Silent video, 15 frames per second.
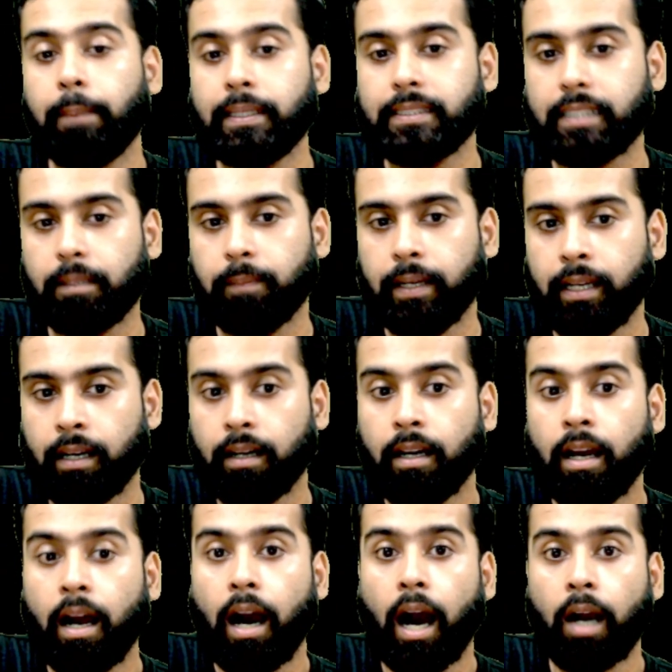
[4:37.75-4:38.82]
MS Ramaiah,
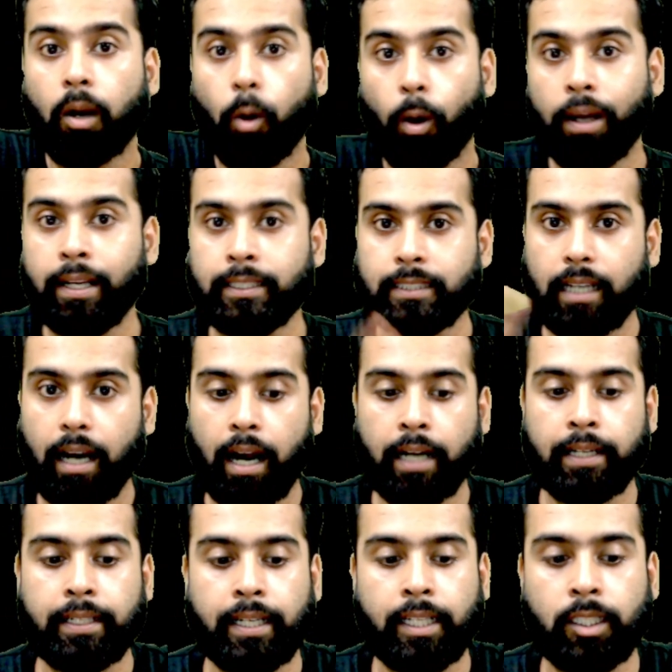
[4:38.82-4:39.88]
a college
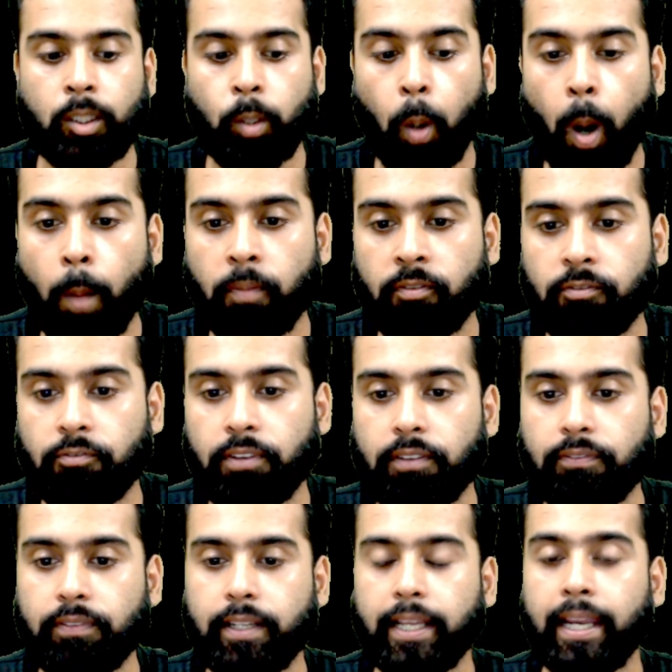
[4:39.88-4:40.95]
under top
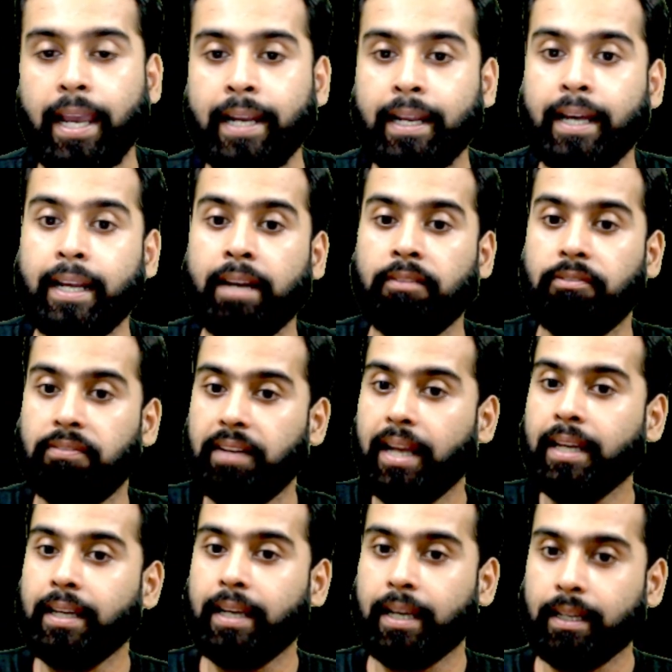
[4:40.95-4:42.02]
50 NRF
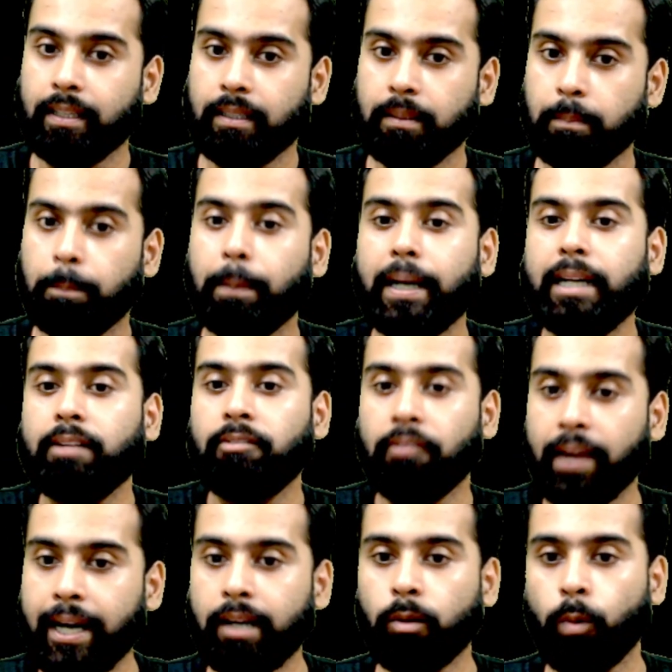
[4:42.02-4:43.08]
ranking, but
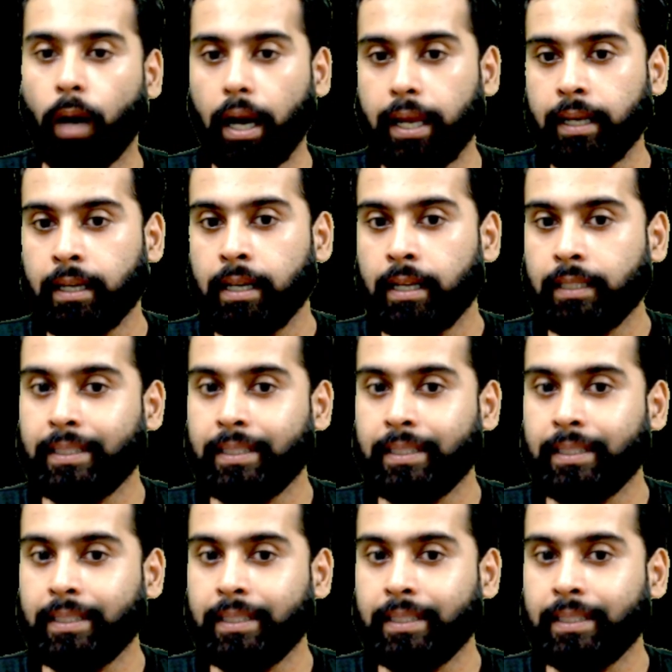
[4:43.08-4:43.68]
way too high.